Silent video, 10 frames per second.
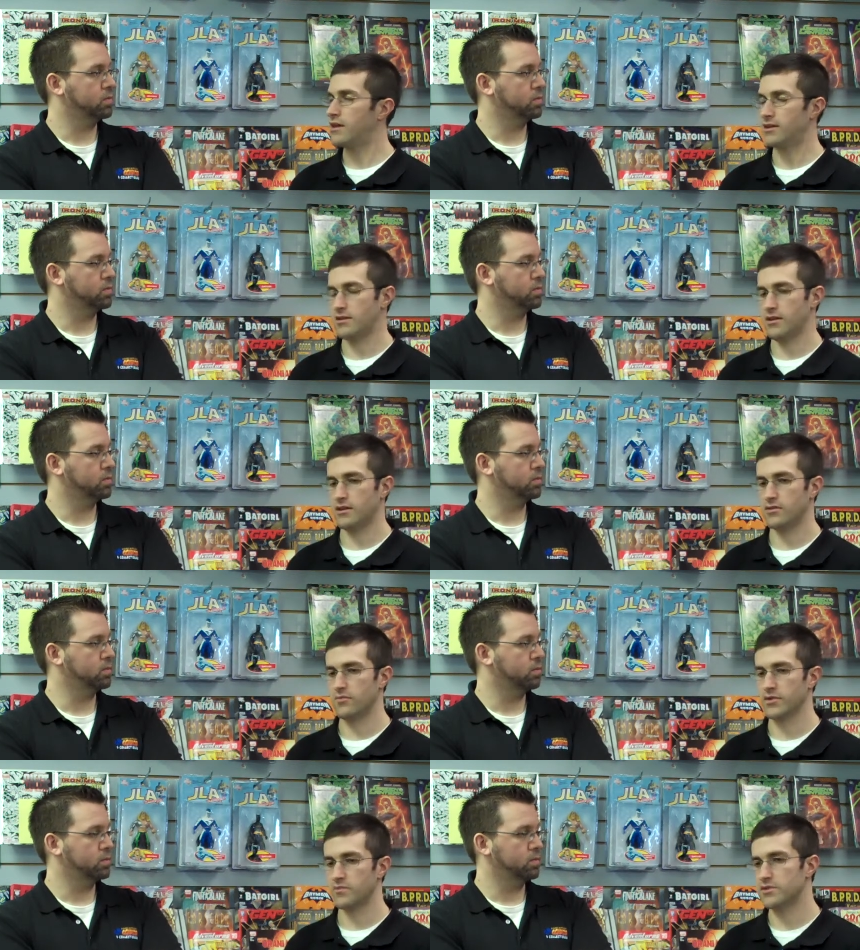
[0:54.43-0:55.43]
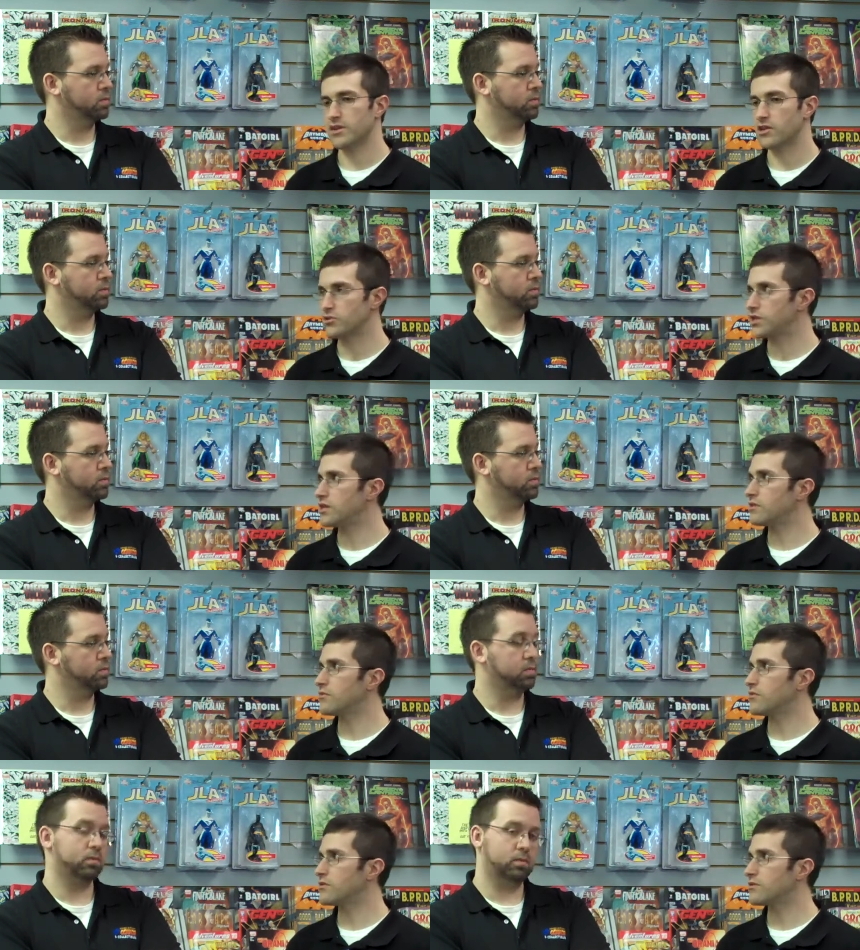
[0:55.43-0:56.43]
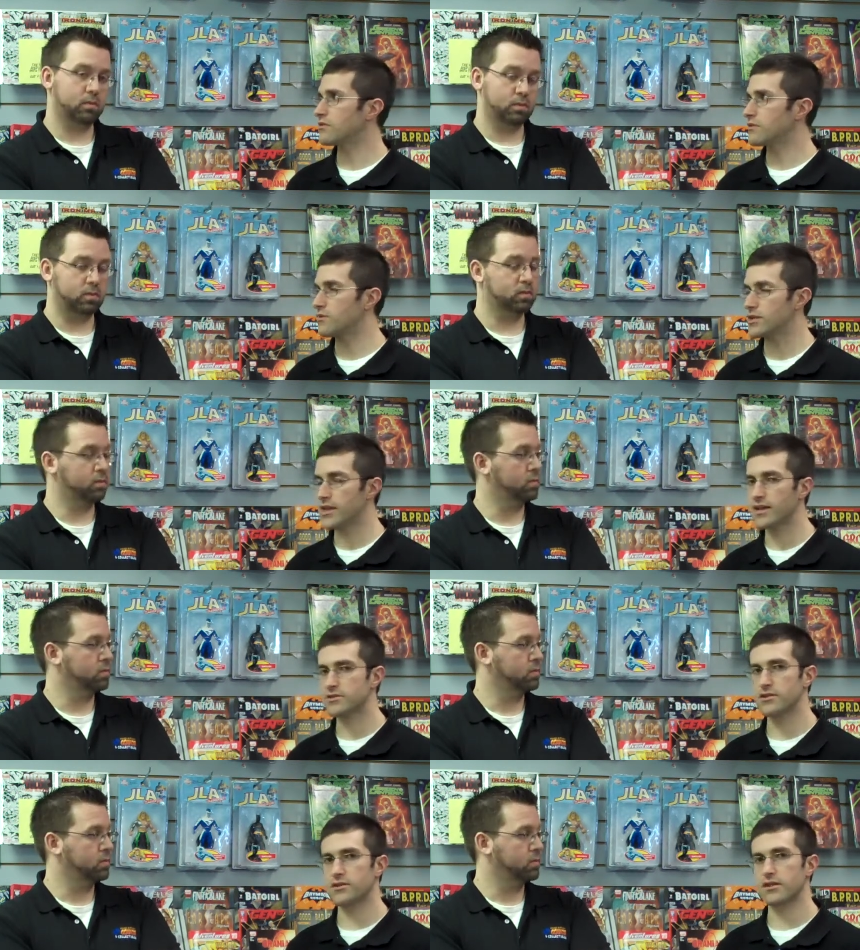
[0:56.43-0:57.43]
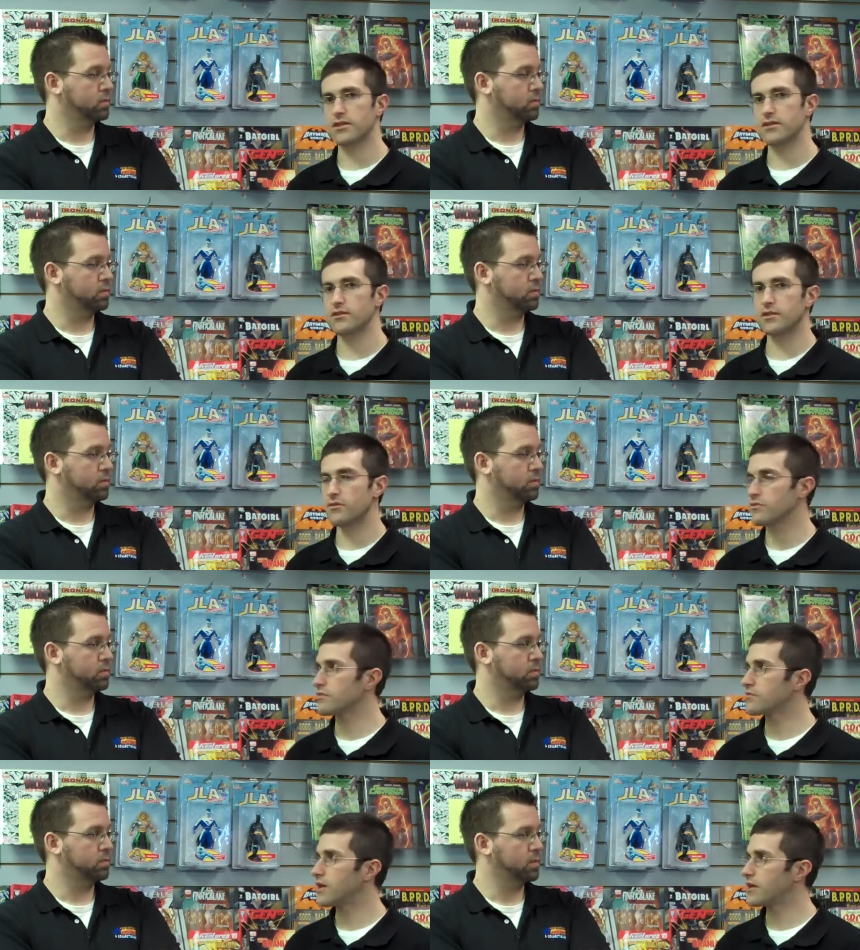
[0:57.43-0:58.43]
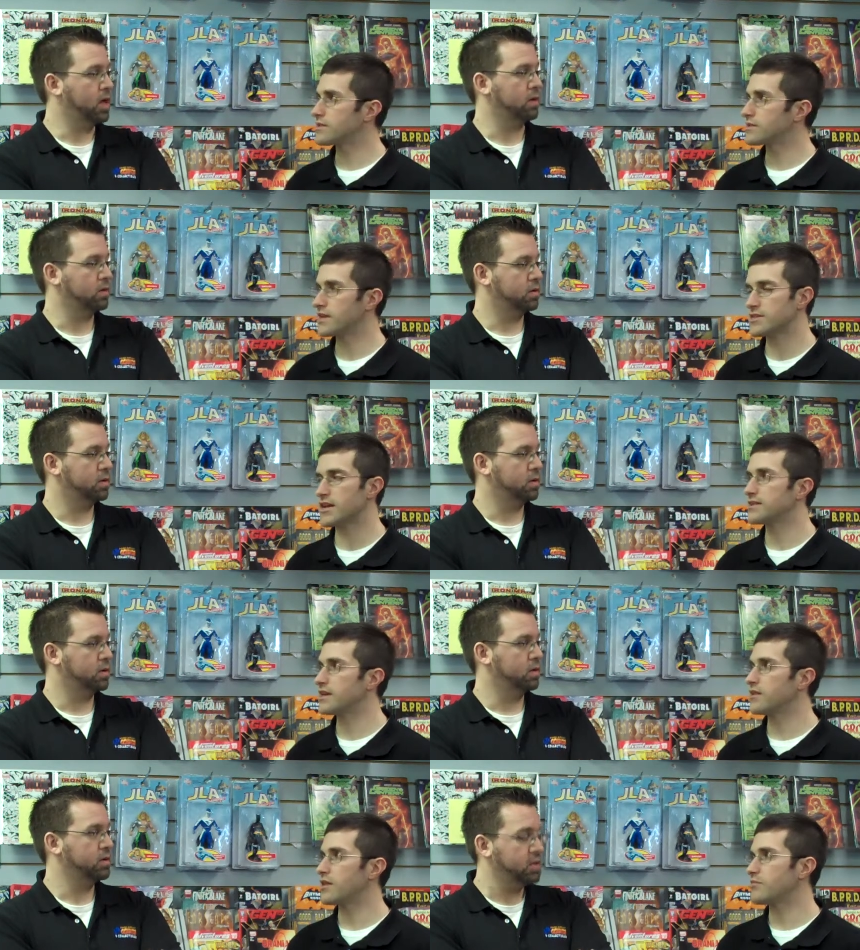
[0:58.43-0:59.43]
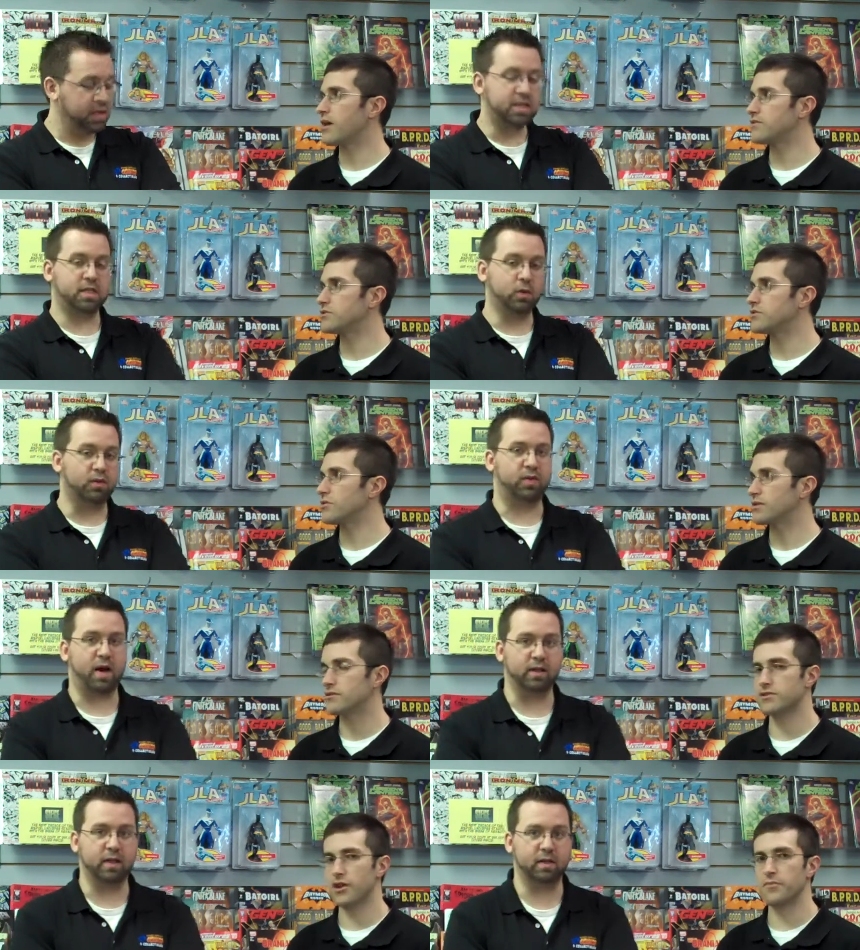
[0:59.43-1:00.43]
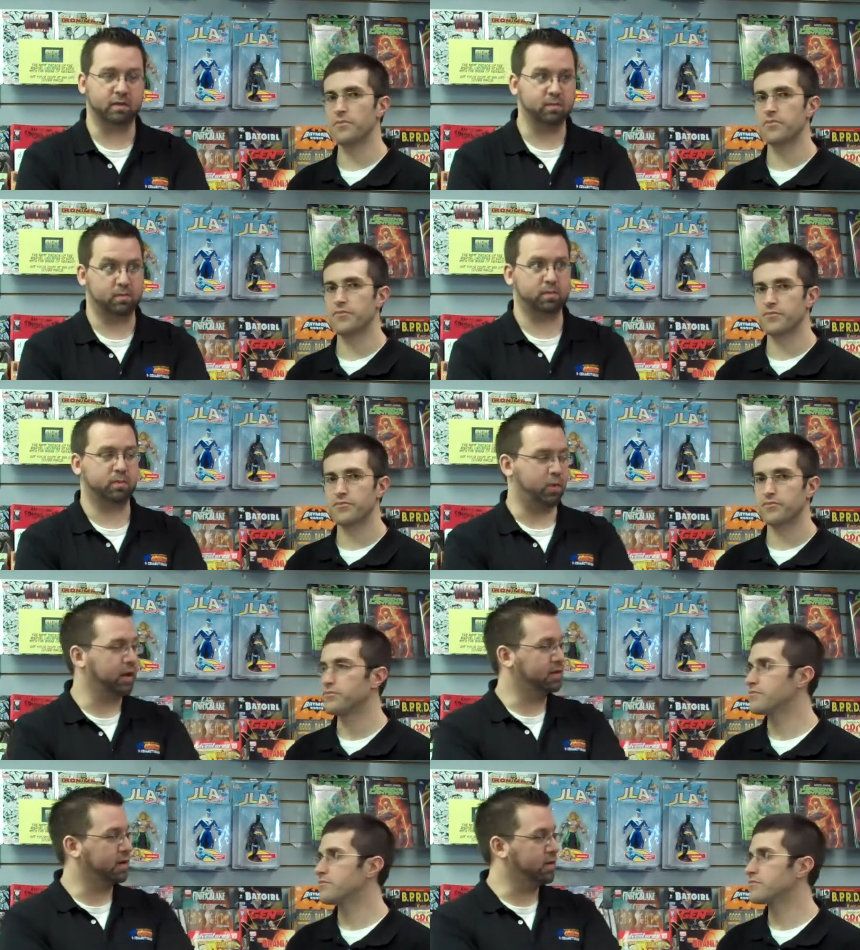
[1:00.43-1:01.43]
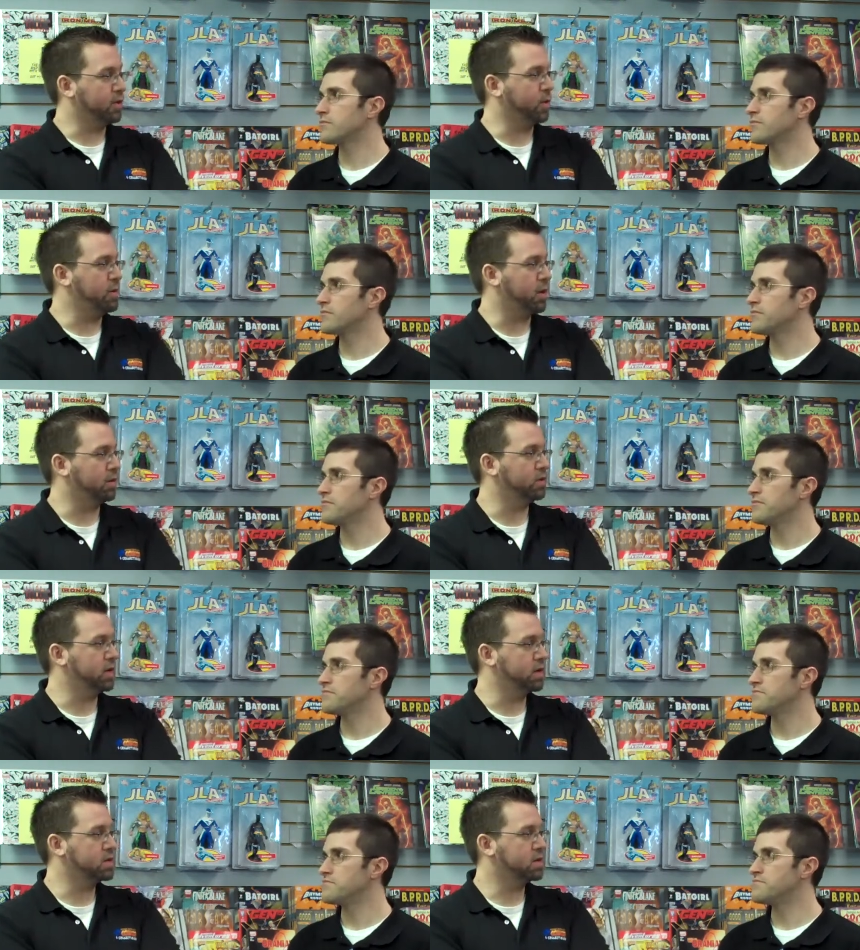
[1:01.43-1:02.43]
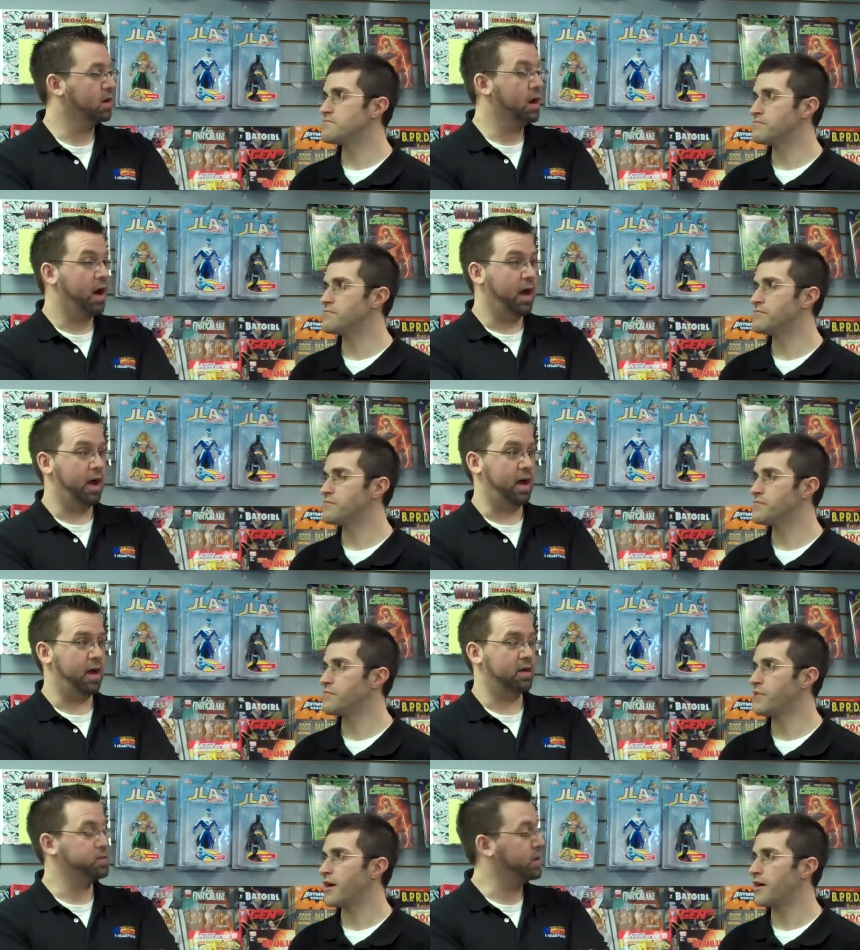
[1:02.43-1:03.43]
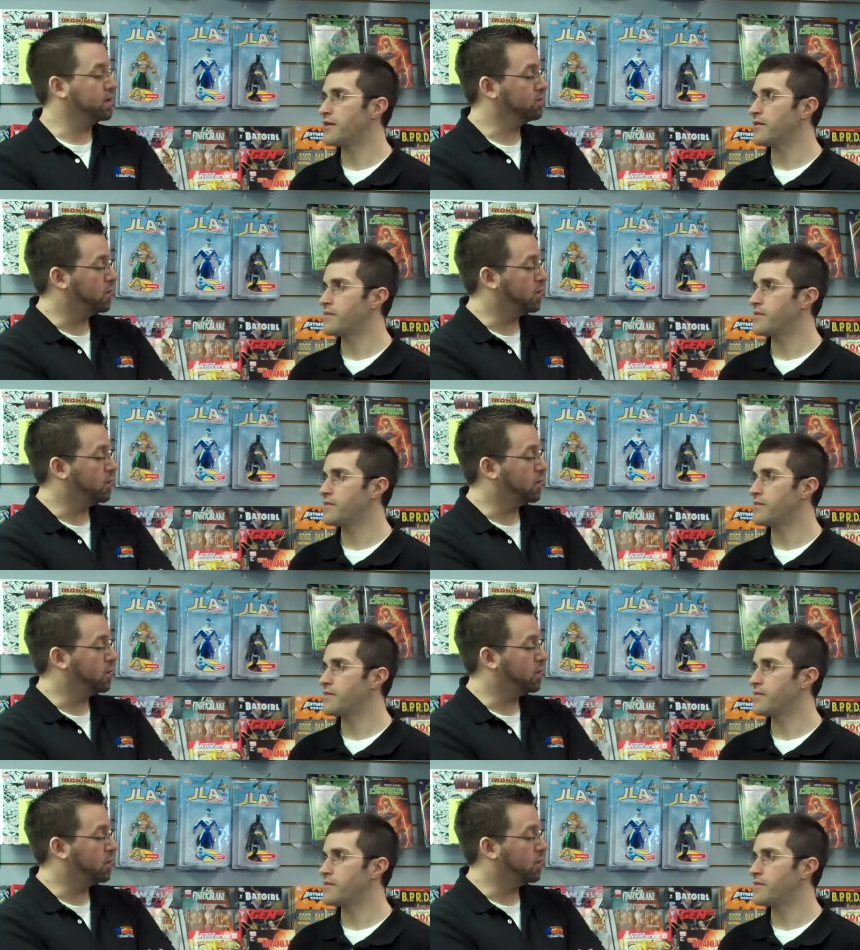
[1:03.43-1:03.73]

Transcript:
Speaker 1: and uh, there'll be some synergy with Green Lantern, and you know, kind of yeah. get it tied together. Like DC Marvel's will doing, finally so bring it together the way Marvel is. Mm-hmm. And speaking of